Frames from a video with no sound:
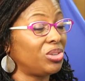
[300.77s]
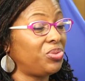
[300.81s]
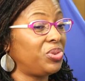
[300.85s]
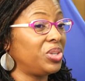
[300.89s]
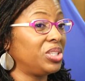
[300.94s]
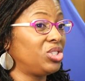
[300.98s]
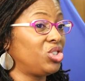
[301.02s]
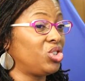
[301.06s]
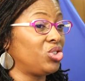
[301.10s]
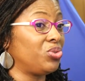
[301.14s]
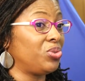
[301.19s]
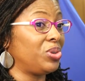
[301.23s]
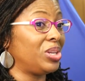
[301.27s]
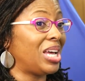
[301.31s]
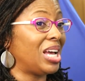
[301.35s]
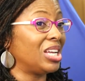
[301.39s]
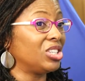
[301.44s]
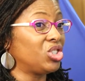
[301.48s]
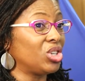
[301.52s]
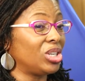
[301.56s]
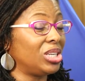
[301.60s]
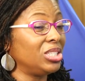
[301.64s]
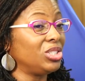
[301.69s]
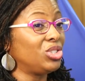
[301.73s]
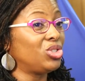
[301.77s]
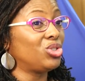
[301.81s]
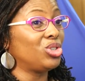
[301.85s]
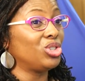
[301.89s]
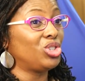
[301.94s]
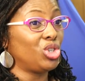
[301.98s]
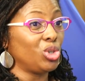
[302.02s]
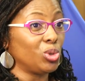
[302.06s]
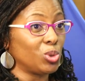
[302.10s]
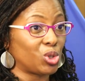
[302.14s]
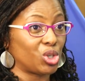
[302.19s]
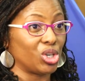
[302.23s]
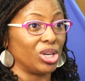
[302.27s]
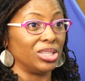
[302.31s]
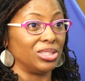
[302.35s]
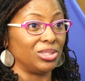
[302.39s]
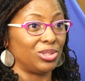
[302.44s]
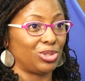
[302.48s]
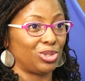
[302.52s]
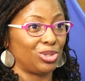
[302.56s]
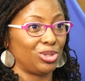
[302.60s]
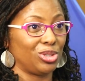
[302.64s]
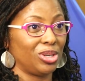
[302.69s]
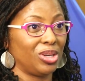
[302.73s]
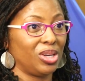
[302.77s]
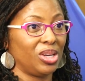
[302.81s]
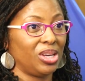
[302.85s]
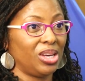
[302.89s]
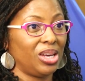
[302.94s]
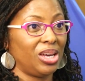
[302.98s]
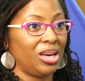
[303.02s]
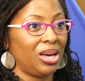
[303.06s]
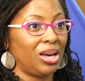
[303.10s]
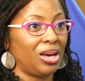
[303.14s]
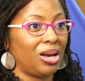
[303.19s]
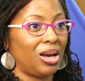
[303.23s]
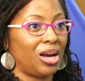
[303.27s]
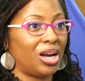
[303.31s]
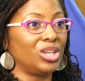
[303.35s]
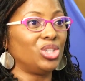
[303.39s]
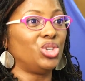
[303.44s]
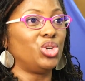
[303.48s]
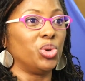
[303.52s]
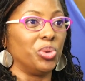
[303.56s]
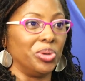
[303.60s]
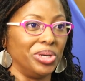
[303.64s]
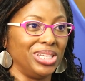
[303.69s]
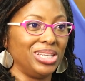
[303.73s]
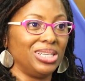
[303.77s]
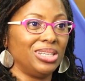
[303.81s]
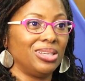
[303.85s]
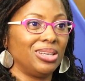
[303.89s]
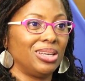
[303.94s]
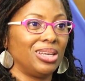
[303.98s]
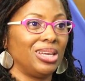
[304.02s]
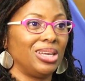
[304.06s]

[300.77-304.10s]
financial institutions are doing